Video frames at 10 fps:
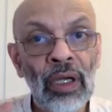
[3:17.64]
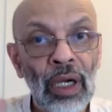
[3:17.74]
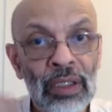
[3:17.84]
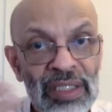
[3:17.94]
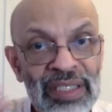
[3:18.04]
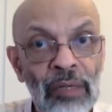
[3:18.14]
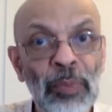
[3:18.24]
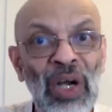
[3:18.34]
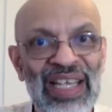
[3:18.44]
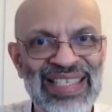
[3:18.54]

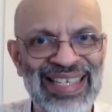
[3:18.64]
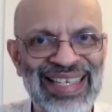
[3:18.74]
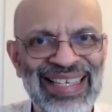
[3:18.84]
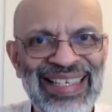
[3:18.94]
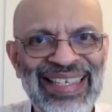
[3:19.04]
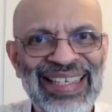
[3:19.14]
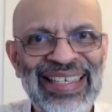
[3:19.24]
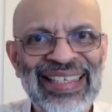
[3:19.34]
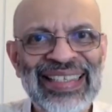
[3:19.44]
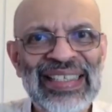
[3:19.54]
unsurprisingly,
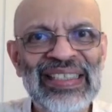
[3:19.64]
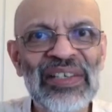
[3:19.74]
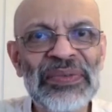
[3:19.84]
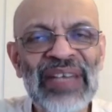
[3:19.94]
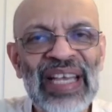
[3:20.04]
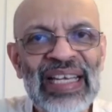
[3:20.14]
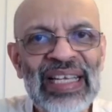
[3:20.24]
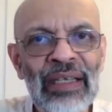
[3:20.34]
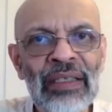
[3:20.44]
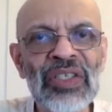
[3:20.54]
the
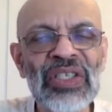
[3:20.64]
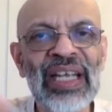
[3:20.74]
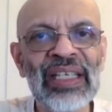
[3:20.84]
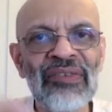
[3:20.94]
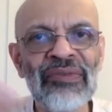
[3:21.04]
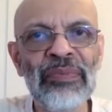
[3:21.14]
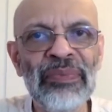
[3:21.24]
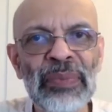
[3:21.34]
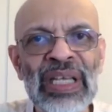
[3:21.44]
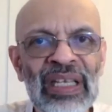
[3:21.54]
variants that
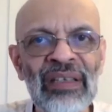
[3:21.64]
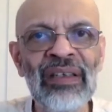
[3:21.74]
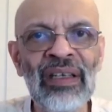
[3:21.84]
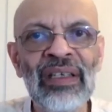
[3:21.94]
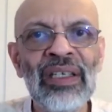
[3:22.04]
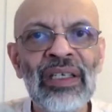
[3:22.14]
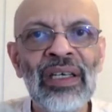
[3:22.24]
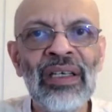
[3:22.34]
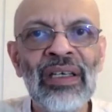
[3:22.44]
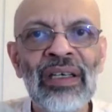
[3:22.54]
have been
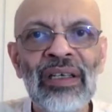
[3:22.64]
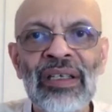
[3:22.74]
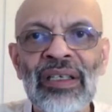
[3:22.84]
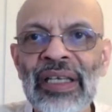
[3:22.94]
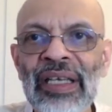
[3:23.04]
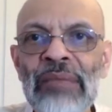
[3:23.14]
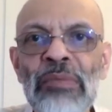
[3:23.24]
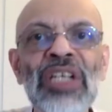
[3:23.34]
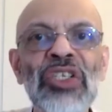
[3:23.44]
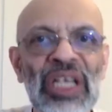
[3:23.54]

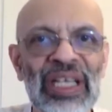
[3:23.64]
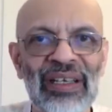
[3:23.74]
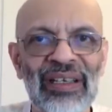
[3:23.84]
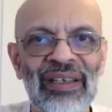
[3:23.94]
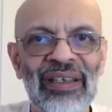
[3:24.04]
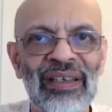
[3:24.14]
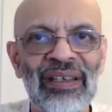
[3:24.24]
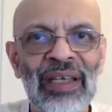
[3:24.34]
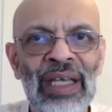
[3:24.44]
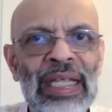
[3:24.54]
emerging
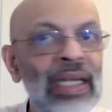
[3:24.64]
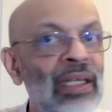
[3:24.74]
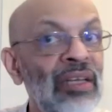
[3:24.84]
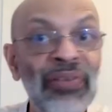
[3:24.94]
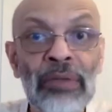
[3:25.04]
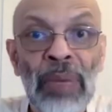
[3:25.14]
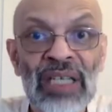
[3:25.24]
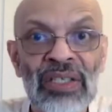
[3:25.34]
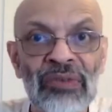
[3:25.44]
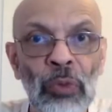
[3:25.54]
in different
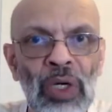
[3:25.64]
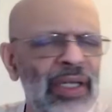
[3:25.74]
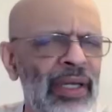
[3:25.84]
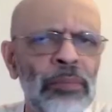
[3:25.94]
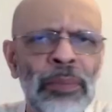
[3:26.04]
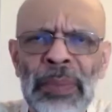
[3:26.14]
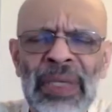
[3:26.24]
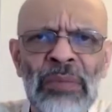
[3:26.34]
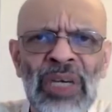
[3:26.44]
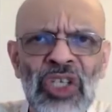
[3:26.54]
parts of the world,
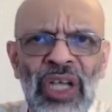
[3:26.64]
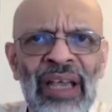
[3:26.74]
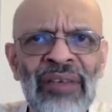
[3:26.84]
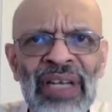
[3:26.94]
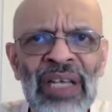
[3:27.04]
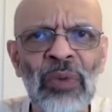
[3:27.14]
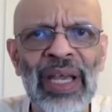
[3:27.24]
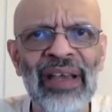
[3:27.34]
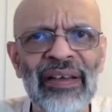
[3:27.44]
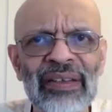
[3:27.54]
pretty much
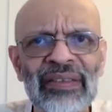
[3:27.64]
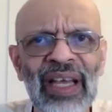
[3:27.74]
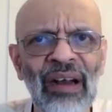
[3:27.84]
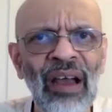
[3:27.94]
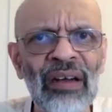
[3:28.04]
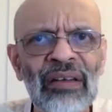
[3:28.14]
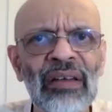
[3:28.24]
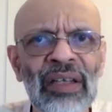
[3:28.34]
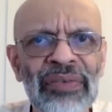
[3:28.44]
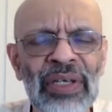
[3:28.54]
everywhere, there are
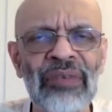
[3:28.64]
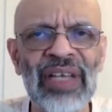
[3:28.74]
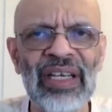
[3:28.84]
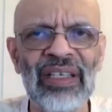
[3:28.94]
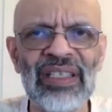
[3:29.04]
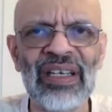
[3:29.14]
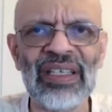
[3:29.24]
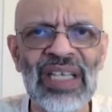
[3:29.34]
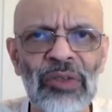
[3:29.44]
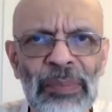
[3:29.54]
different variants. There are
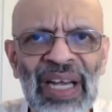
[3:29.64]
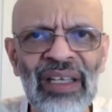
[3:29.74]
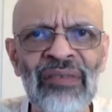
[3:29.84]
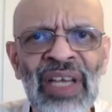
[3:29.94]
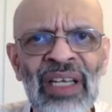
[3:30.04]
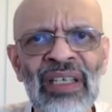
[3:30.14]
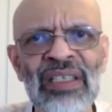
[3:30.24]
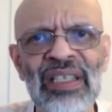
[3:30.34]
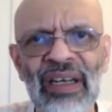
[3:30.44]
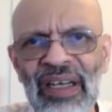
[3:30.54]
South American variants,
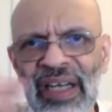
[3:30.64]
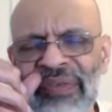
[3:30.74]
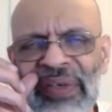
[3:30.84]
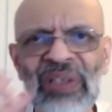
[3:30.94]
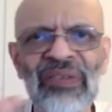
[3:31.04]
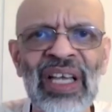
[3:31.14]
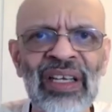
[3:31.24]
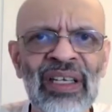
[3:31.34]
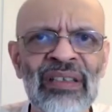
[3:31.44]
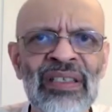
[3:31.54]
there are African
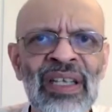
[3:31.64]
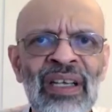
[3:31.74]
variants,